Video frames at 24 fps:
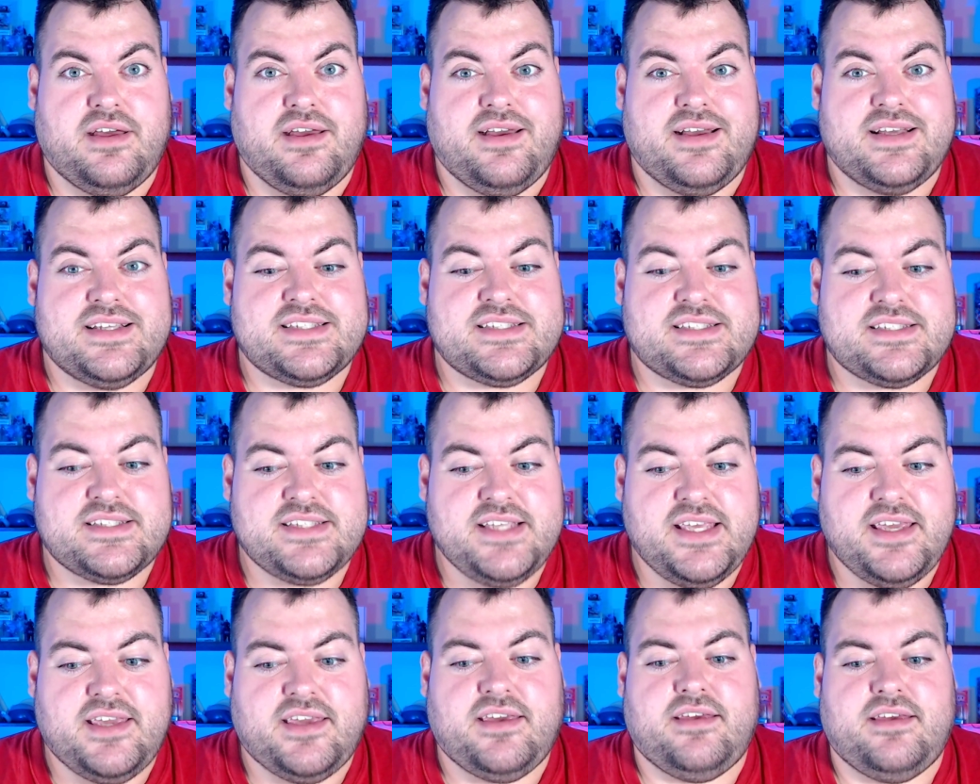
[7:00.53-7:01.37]

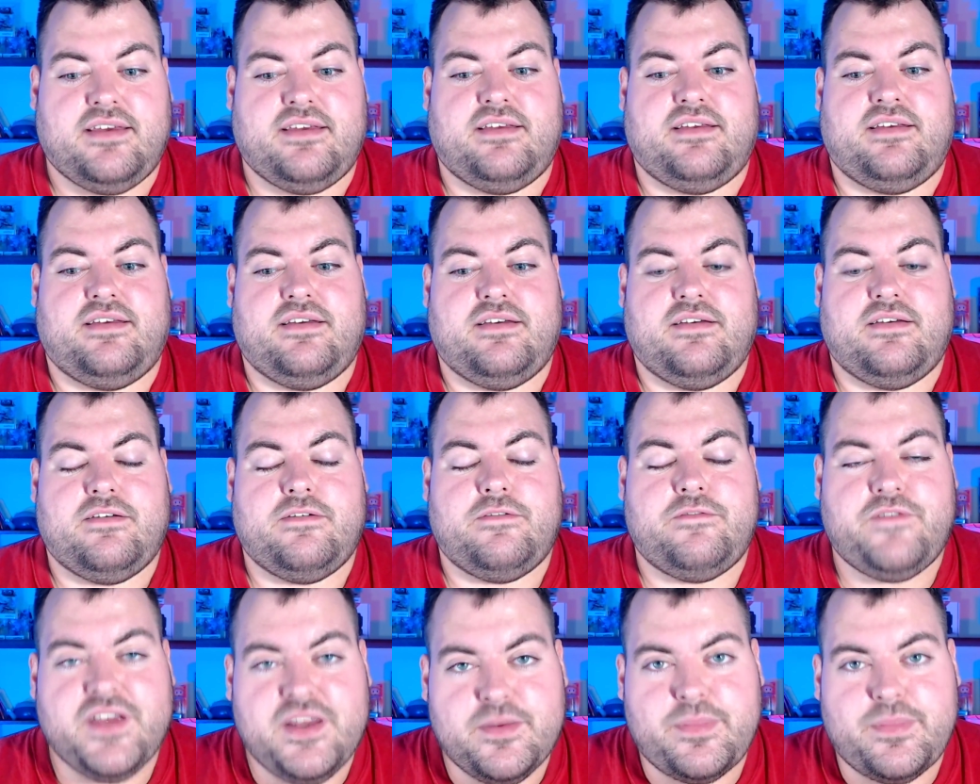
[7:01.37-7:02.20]
Seek
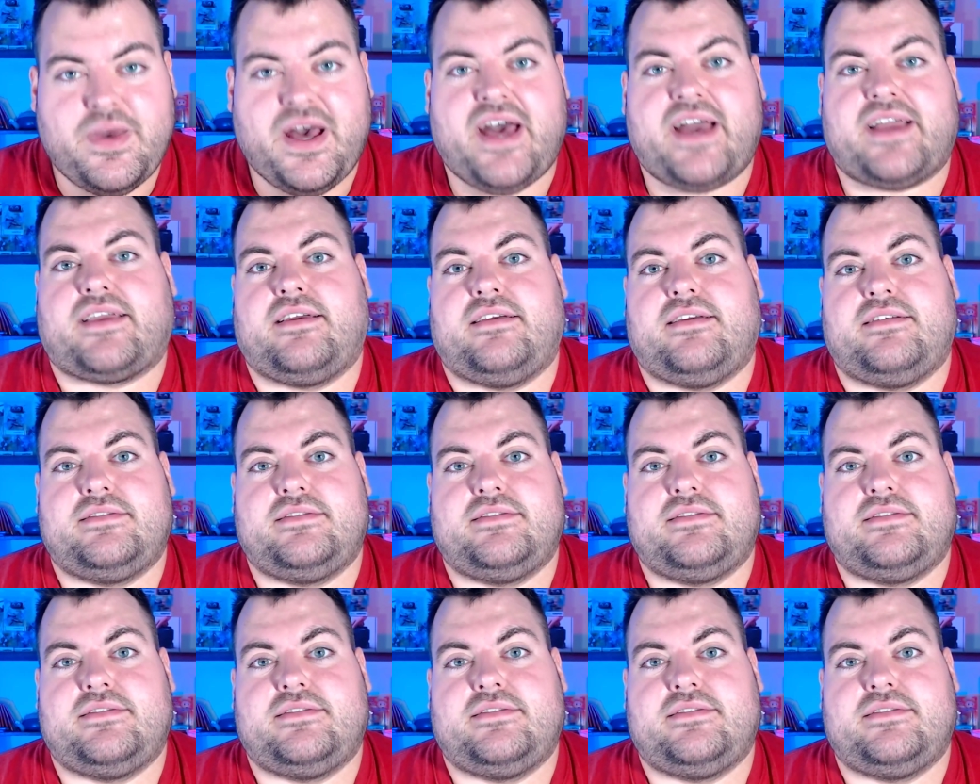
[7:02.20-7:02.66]
feedback.